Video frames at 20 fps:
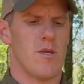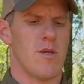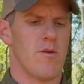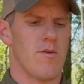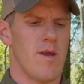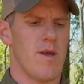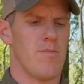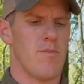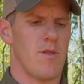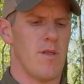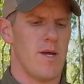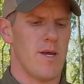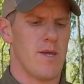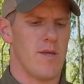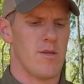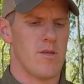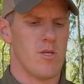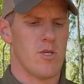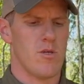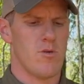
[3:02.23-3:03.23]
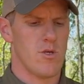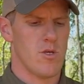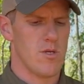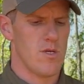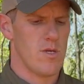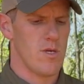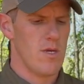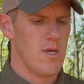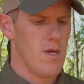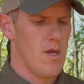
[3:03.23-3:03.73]
They grab the light, because
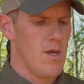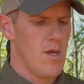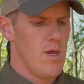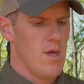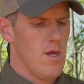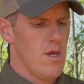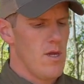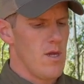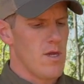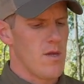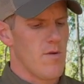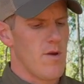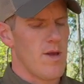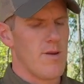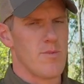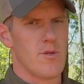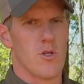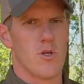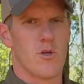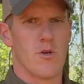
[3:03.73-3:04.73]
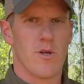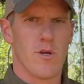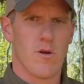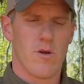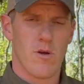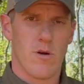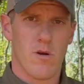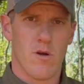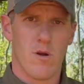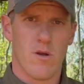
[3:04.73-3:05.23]
usually it grabs the trigger
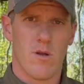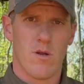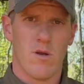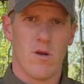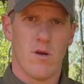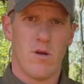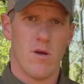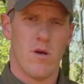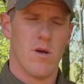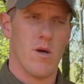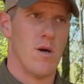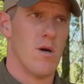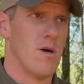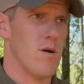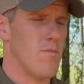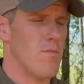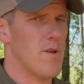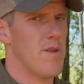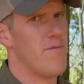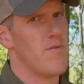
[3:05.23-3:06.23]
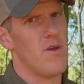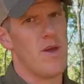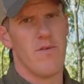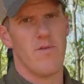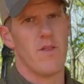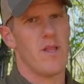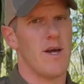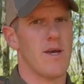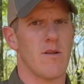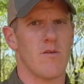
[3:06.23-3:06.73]
guard, but if you have
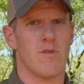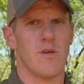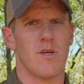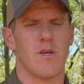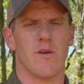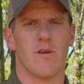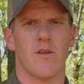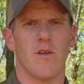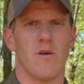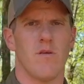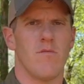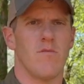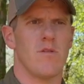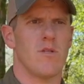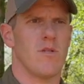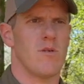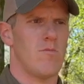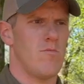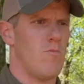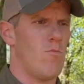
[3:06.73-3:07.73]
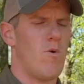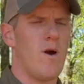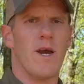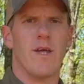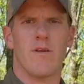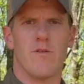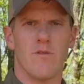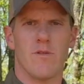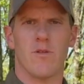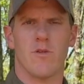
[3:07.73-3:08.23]
a light on there, you know, it's
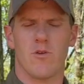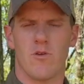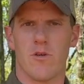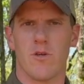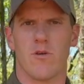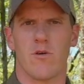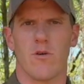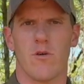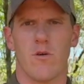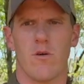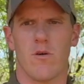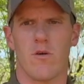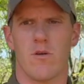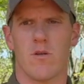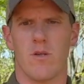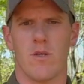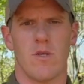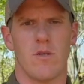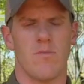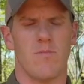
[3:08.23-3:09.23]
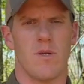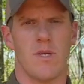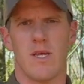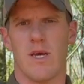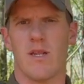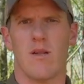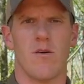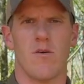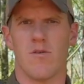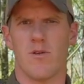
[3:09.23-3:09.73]
wider than the trigger guard, and it'd be
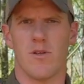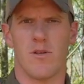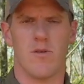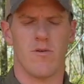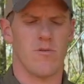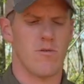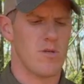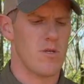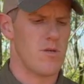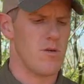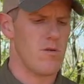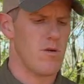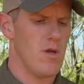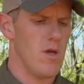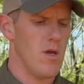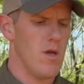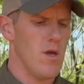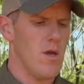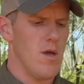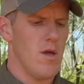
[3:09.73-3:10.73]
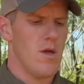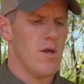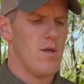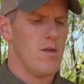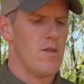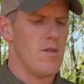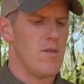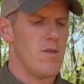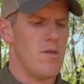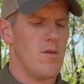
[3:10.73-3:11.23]
kind of hard to do. So
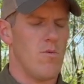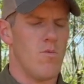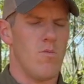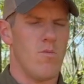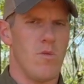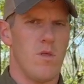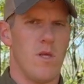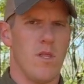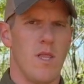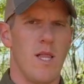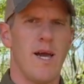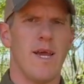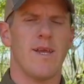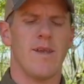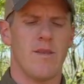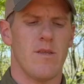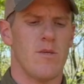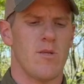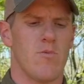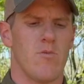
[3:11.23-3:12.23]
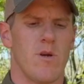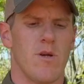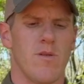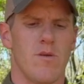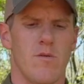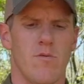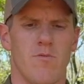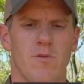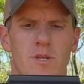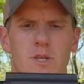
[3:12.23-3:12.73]
the light is where
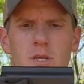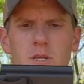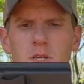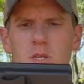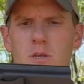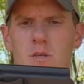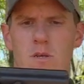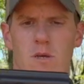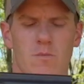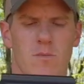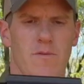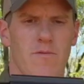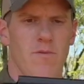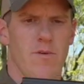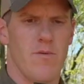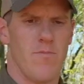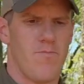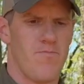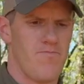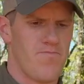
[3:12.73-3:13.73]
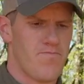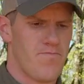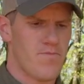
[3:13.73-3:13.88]
the retention comes from.